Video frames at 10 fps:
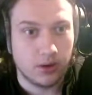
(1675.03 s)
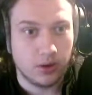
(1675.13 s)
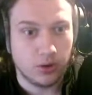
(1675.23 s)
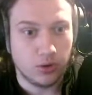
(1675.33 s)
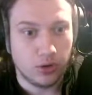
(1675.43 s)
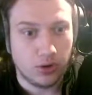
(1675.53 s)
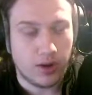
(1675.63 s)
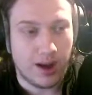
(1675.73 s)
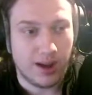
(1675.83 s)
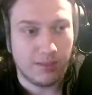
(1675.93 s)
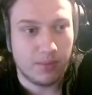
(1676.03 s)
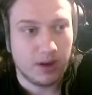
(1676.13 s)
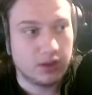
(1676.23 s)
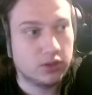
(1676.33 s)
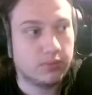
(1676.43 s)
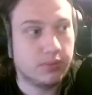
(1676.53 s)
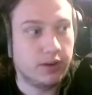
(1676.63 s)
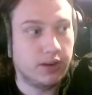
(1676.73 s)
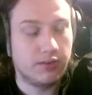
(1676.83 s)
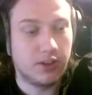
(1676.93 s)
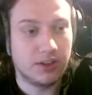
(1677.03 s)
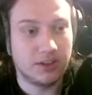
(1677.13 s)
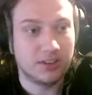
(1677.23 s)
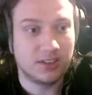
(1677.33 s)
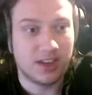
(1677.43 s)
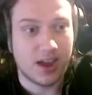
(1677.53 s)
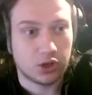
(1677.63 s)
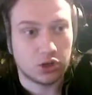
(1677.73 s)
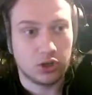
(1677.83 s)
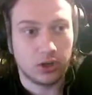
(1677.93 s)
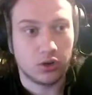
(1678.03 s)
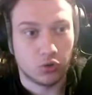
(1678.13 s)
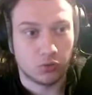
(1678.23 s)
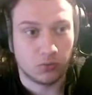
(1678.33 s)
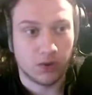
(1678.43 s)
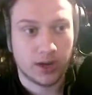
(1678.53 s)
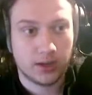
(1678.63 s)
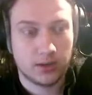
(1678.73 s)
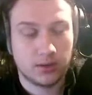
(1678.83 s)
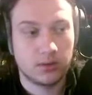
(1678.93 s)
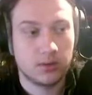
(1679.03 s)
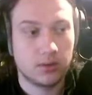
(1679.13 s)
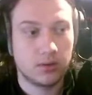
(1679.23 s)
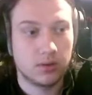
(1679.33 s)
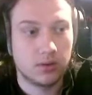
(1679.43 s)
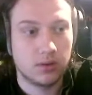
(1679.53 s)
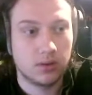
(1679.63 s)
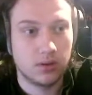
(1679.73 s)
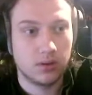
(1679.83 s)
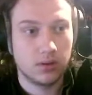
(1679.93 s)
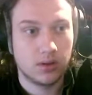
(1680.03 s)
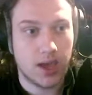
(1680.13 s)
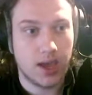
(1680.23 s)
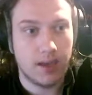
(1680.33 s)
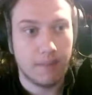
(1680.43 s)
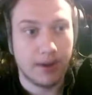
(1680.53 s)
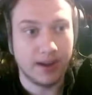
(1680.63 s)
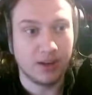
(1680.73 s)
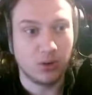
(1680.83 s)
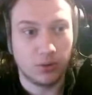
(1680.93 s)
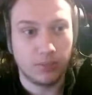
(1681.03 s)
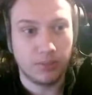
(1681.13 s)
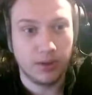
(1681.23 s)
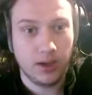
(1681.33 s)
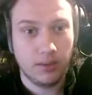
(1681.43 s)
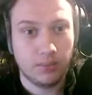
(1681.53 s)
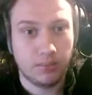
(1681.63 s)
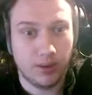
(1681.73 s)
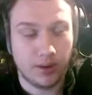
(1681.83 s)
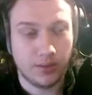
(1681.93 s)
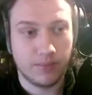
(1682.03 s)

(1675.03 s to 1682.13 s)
You know, I might just believe that this is actually correct. It might not be, but